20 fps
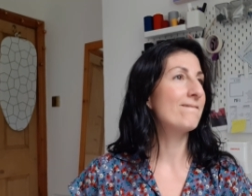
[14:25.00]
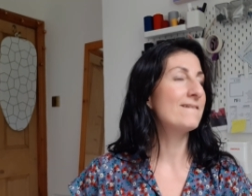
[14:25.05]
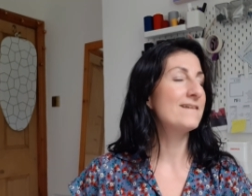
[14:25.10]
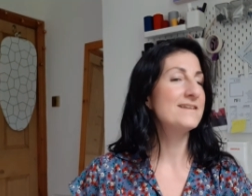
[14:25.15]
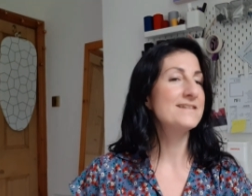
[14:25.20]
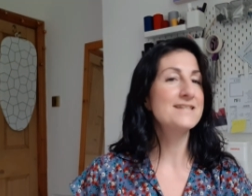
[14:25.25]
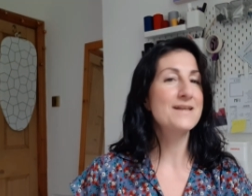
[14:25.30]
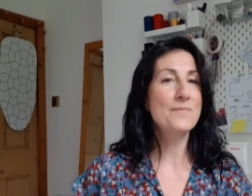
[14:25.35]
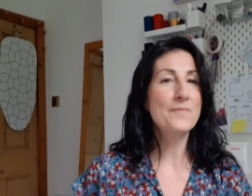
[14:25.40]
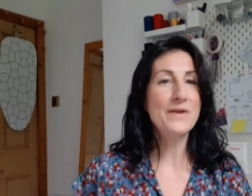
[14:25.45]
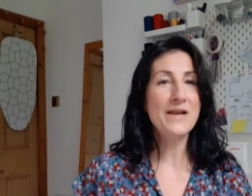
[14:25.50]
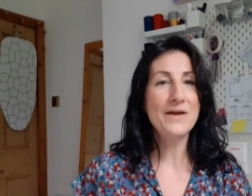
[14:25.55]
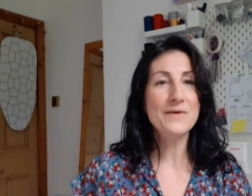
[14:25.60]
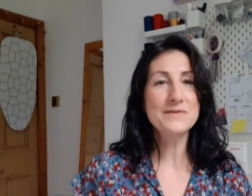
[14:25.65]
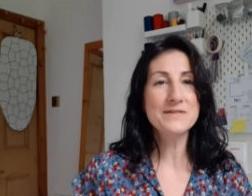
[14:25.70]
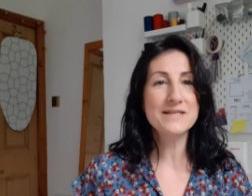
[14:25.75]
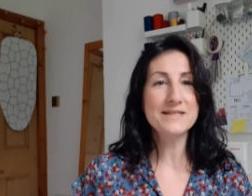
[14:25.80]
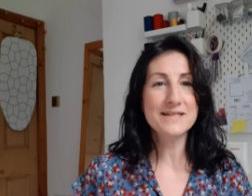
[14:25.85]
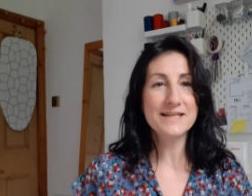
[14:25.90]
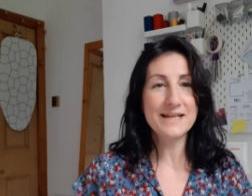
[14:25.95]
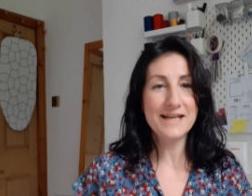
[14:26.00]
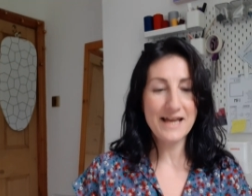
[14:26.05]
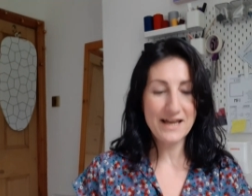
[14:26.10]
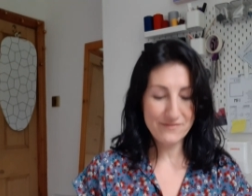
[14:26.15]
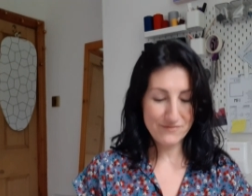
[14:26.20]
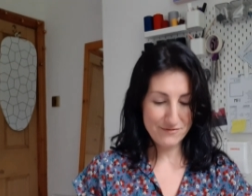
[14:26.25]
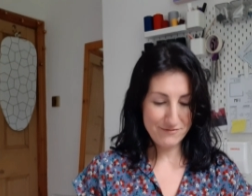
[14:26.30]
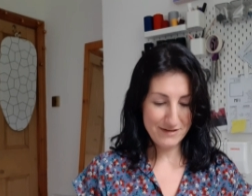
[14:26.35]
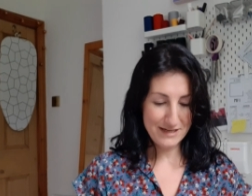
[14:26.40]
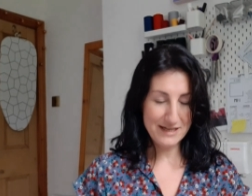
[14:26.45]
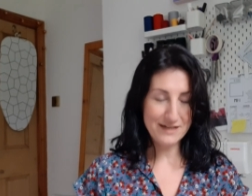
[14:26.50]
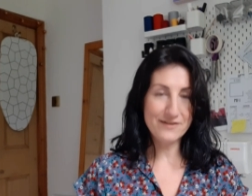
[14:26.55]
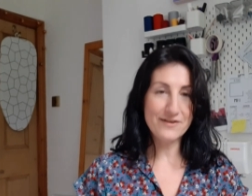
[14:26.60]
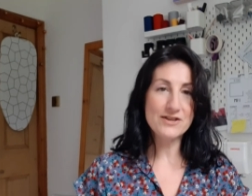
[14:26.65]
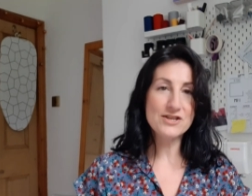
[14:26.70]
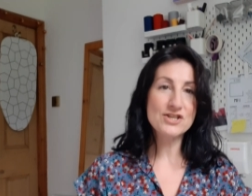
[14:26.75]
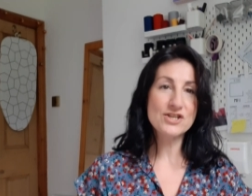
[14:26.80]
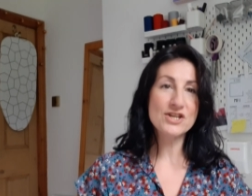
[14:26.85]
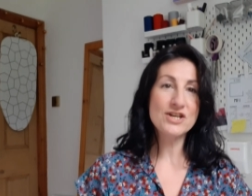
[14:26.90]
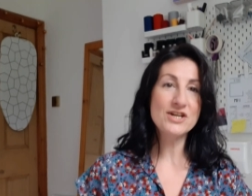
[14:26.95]
someone else is going to have a really
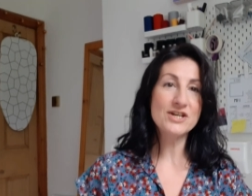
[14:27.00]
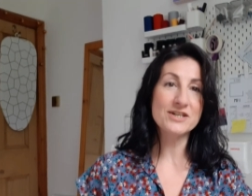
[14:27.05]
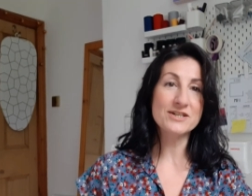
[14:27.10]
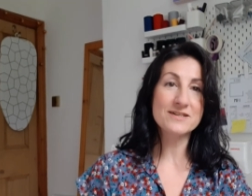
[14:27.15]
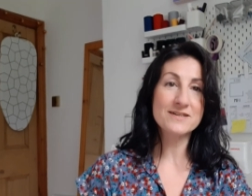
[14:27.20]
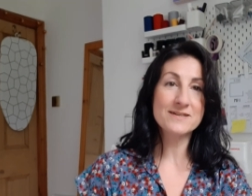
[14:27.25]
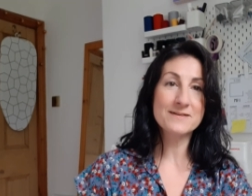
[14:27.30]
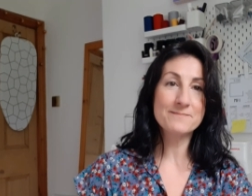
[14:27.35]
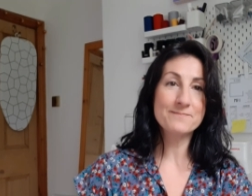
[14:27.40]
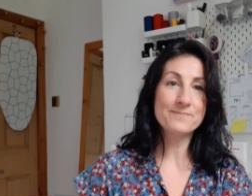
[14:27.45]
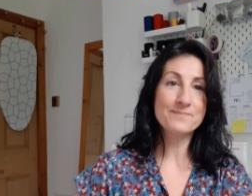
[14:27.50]
nice shirt.